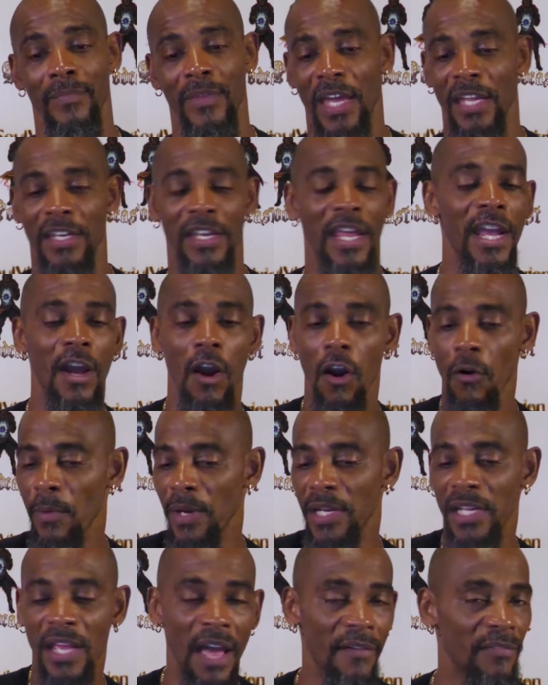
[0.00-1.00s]
and they
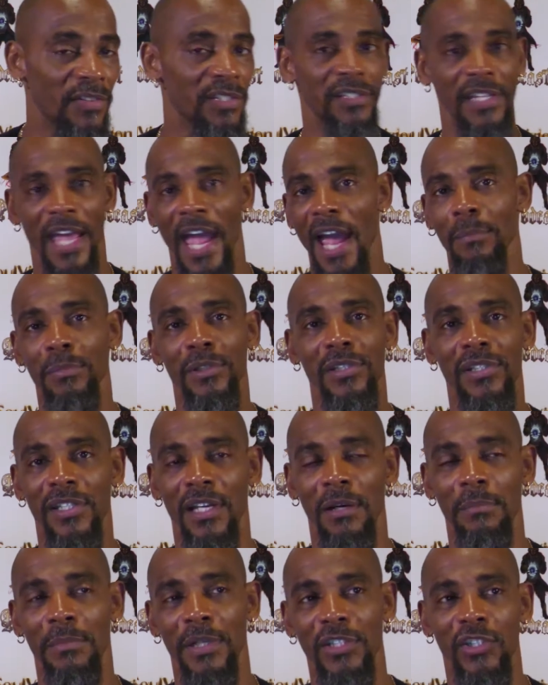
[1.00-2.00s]
already have established
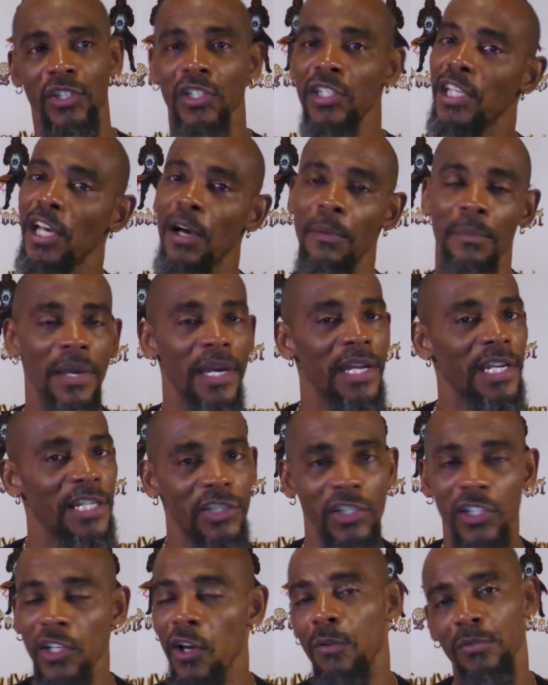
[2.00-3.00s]
something, that she come in and
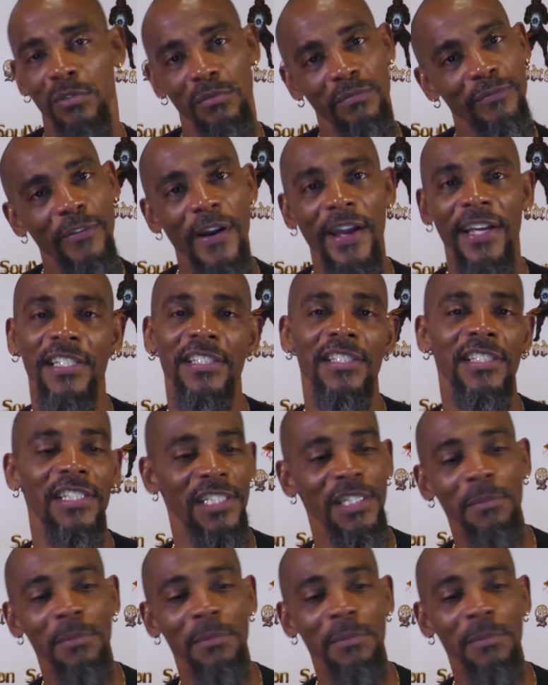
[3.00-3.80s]
she on some freaky shit,